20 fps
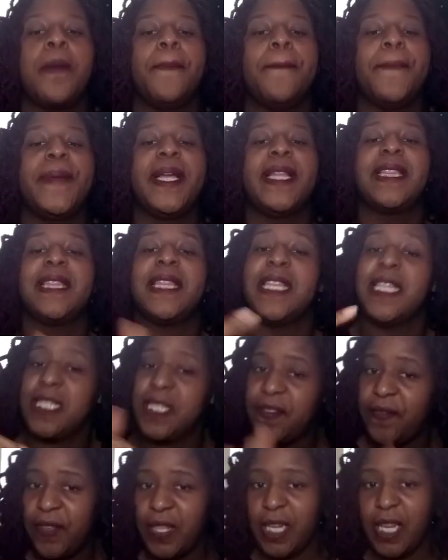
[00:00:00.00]
But
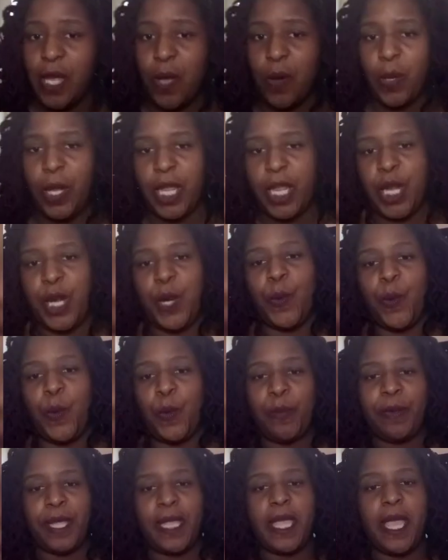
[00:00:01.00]
this video here
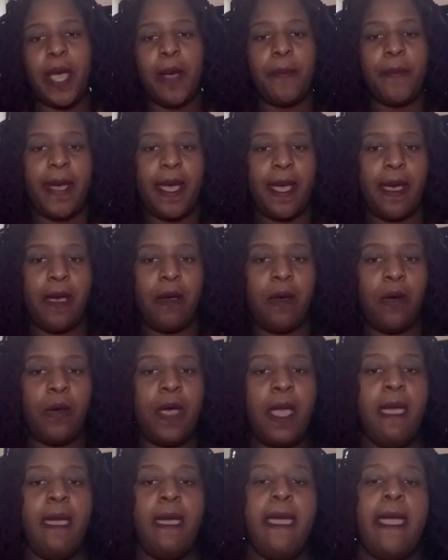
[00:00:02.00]
will be
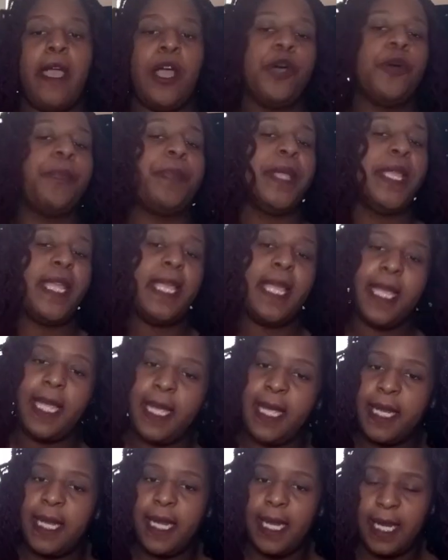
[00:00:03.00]
about
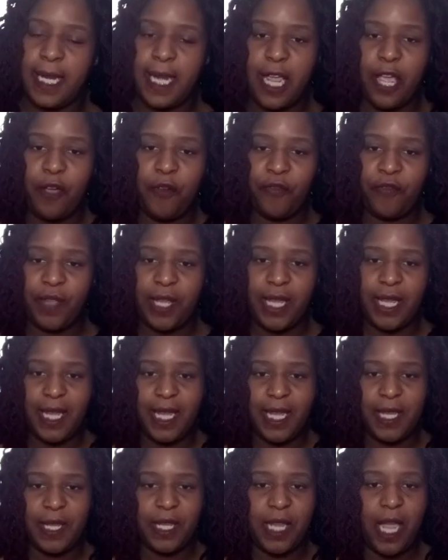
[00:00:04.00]
LPN and
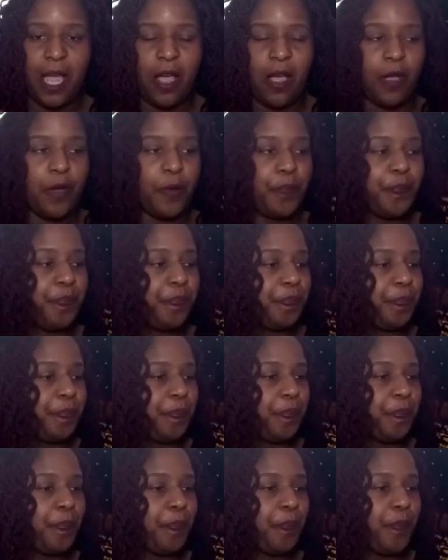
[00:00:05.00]
LVN, y'all.
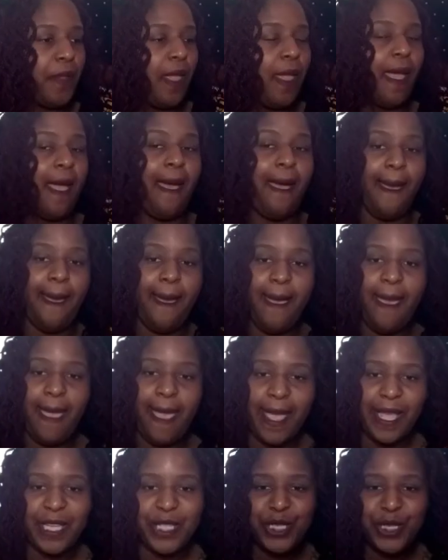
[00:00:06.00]
I
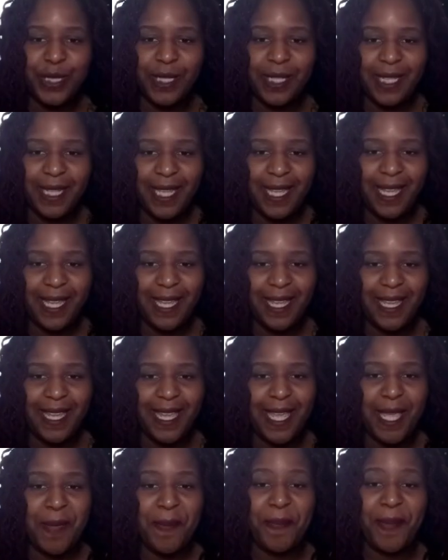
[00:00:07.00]
actually
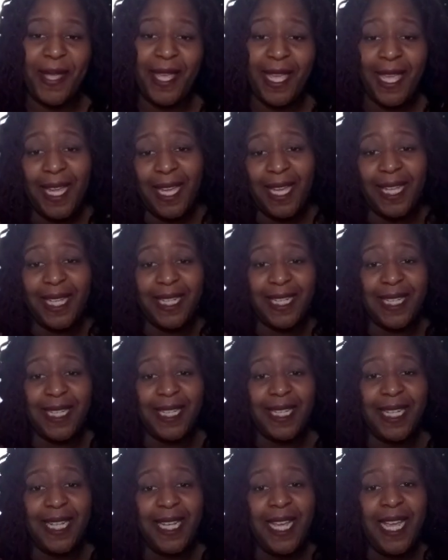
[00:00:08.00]
get
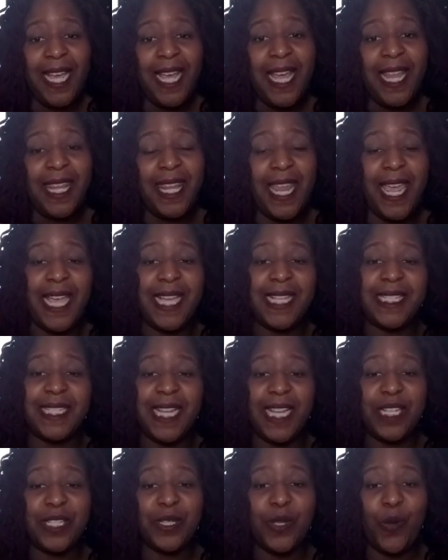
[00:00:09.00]
pinned. Last
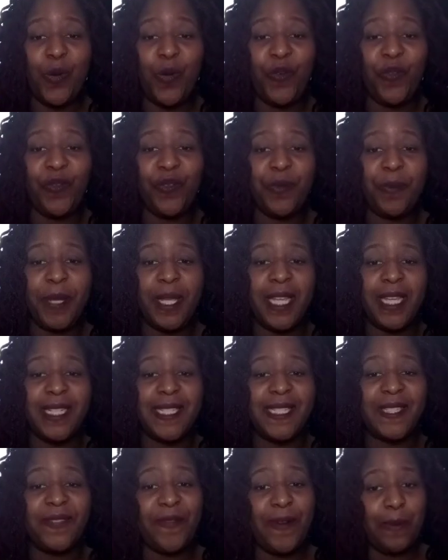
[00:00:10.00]
day of school for me
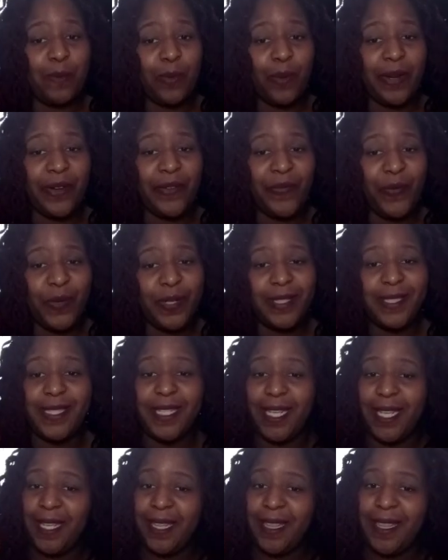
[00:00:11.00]
is February
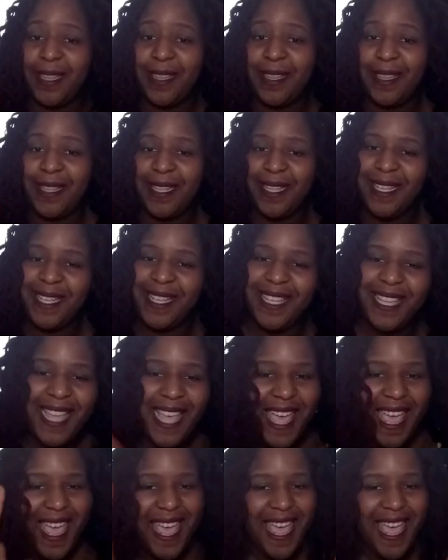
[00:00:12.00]
14th. Yay!